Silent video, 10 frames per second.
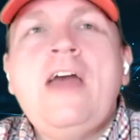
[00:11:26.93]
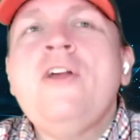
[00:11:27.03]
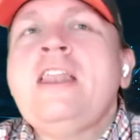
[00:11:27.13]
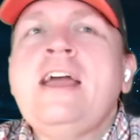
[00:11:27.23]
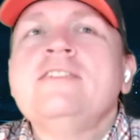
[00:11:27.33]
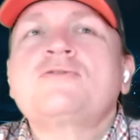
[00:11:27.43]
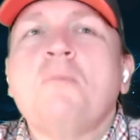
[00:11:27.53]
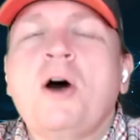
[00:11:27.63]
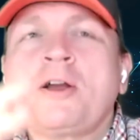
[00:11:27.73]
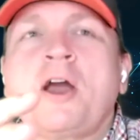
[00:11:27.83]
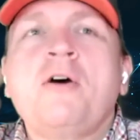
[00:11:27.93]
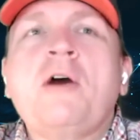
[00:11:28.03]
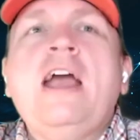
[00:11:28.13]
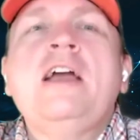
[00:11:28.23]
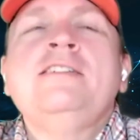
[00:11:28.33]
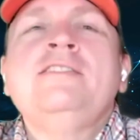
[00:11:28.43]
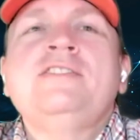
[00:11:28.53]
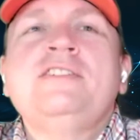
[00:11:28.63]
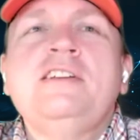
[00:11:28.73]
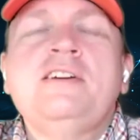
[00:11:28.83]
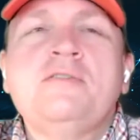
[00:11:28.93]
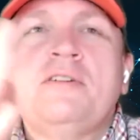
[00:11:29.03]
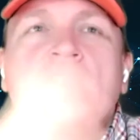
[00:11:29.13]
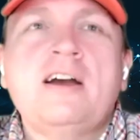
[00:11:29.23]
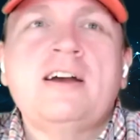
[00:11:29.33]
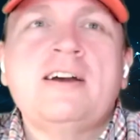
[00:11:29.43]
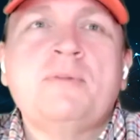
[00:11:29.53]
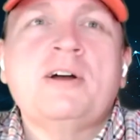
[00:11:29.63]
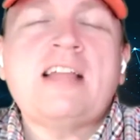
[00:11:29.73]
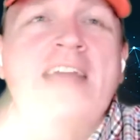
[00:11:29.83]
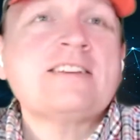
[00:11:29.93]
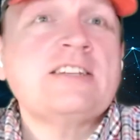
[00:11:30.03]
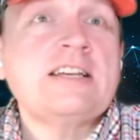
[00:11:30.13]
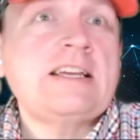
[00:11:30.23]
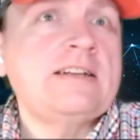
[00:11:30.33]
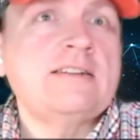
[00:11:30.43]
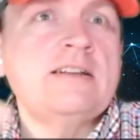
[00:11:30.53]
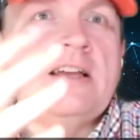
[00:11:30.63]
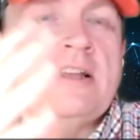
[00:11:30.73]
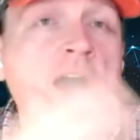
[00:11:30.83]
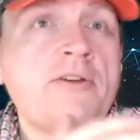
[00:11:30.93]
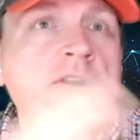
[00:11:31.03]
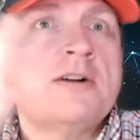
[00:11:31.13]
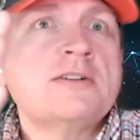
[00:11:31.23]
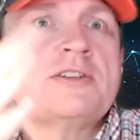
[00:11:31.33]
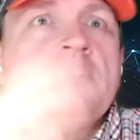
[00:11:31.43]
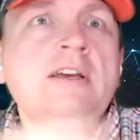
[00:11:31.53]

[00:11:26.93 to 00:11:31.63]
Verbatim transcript: And then as Mongo and, Elastic and others,